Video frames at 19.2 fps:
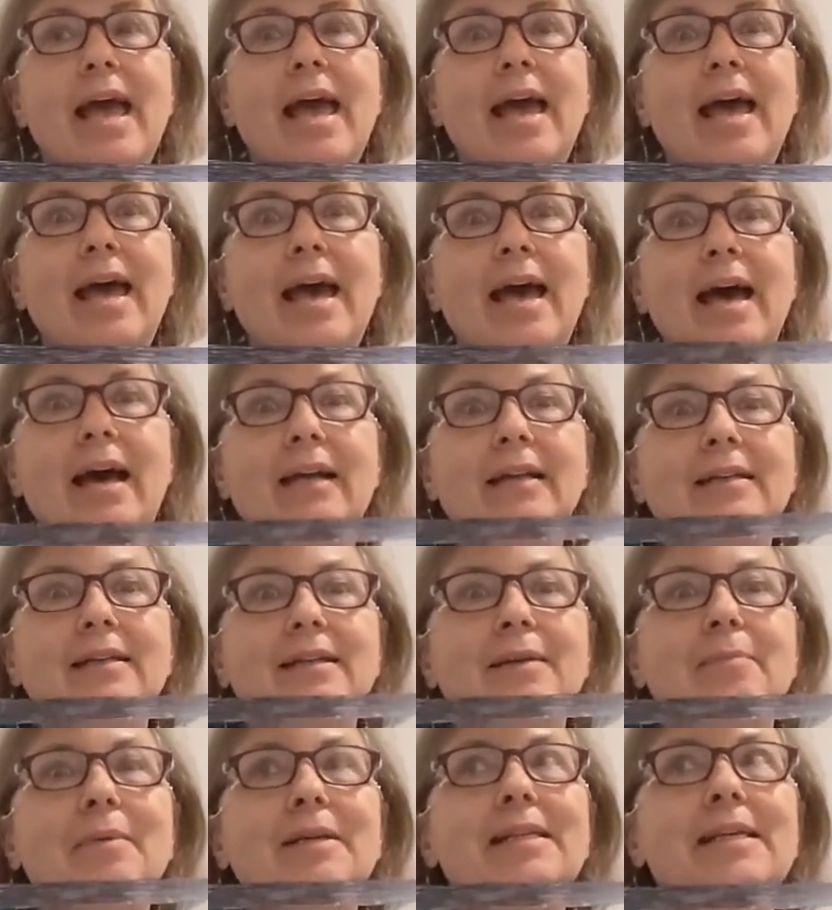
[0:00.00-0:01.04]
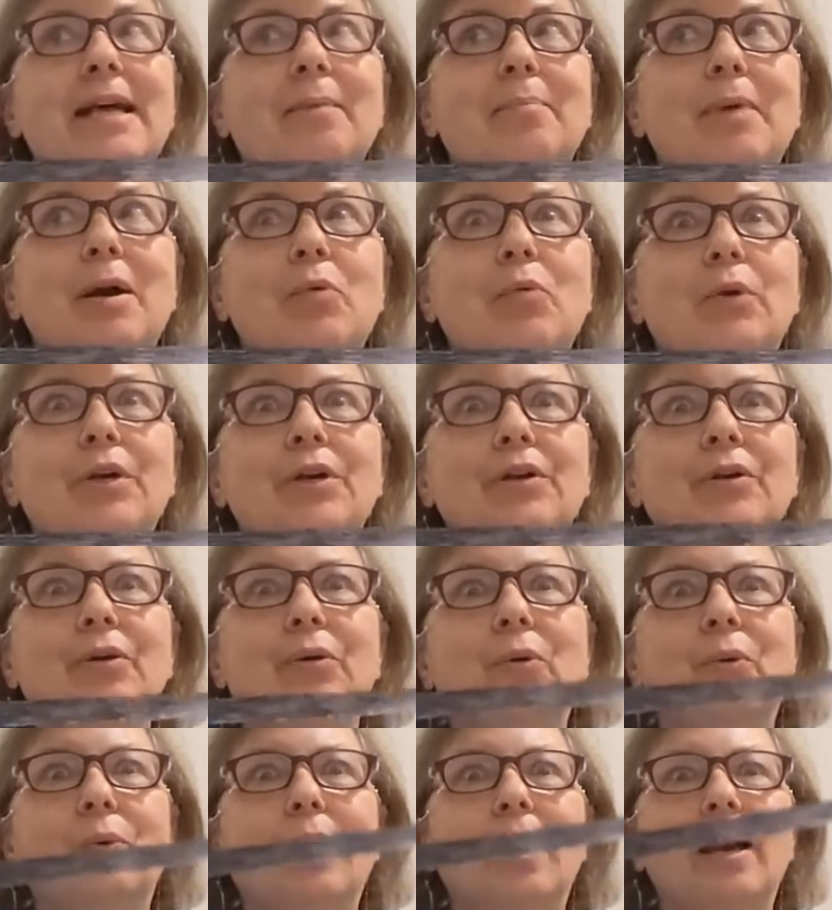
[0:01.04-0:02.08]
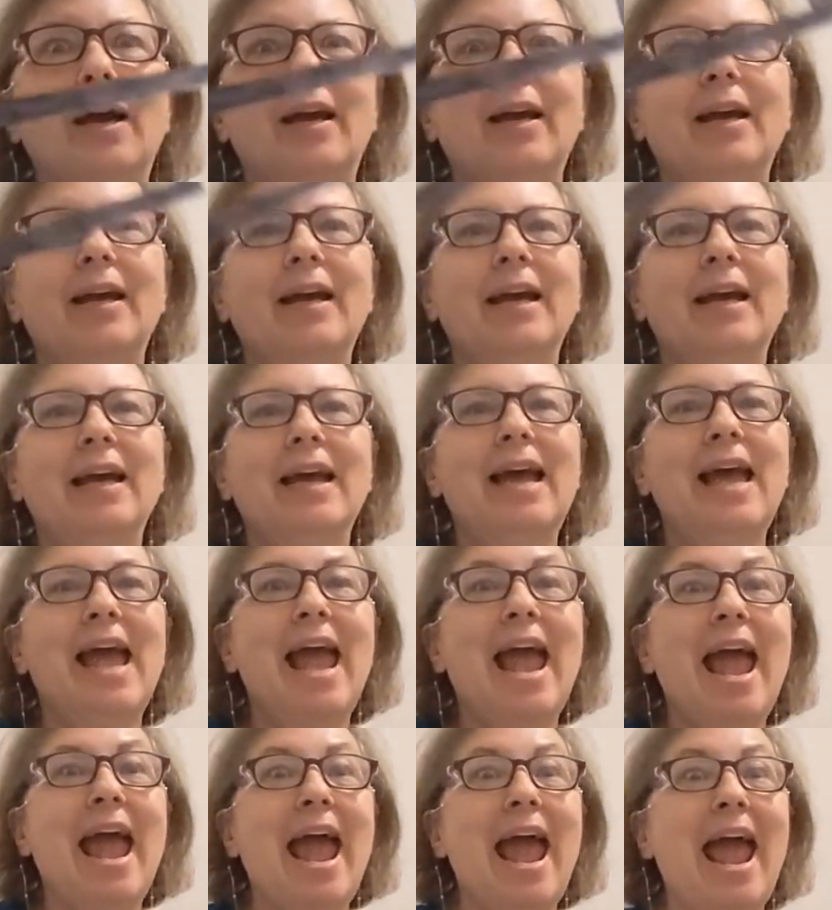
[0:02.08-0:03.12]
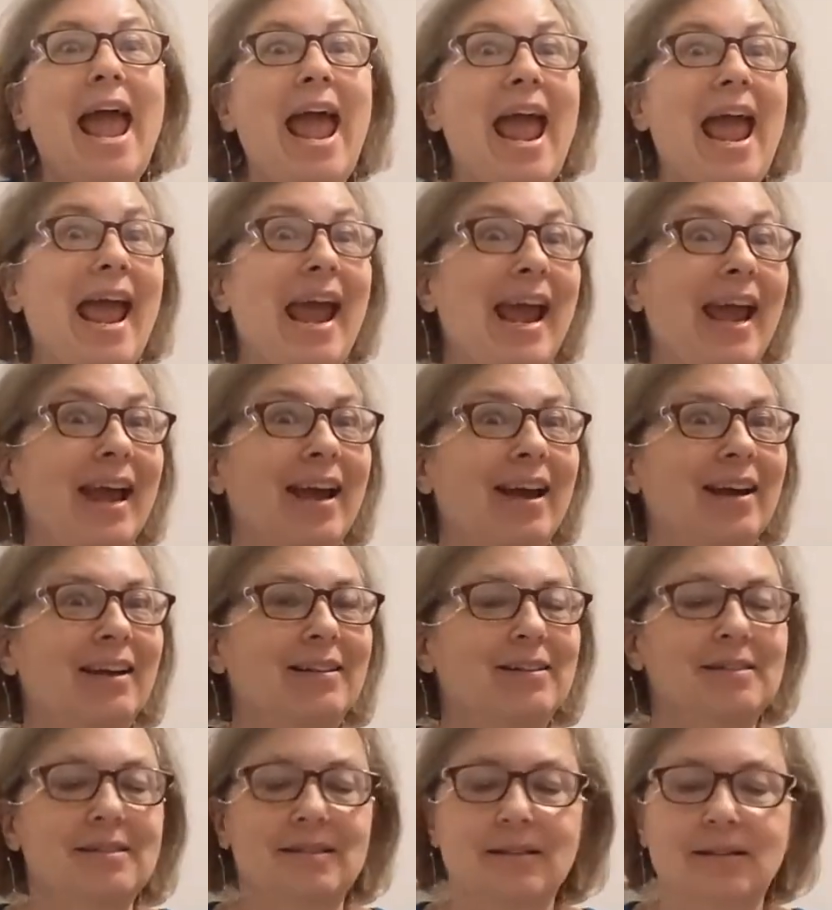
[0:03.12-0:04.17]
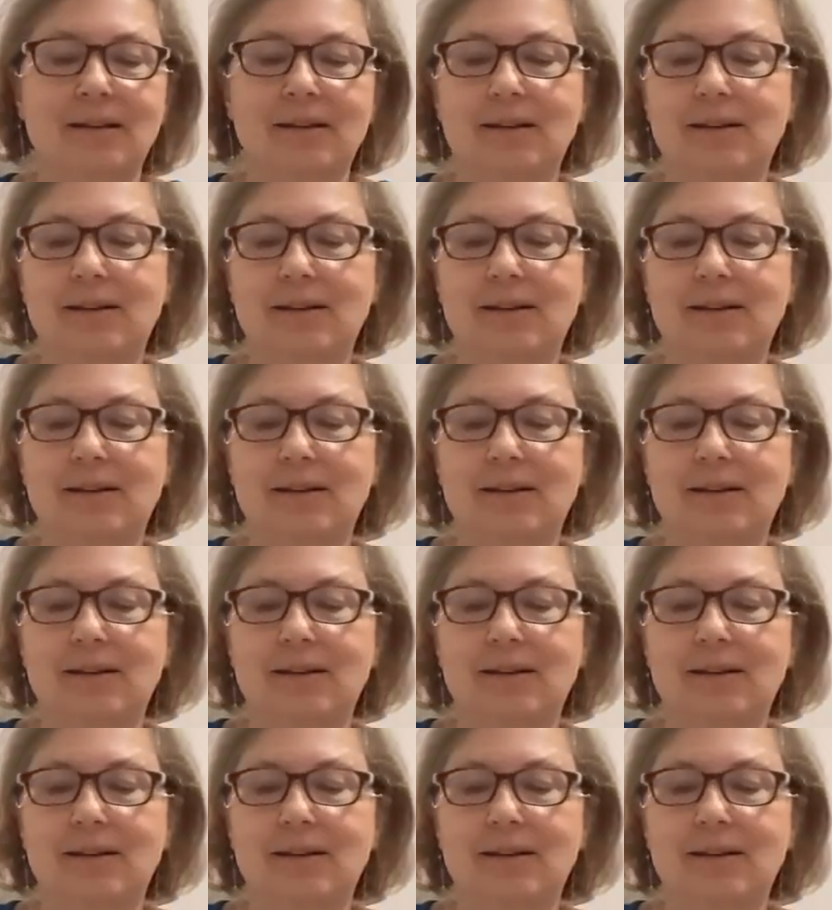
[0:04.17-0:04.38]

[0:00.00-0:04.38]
and let me take my window away, and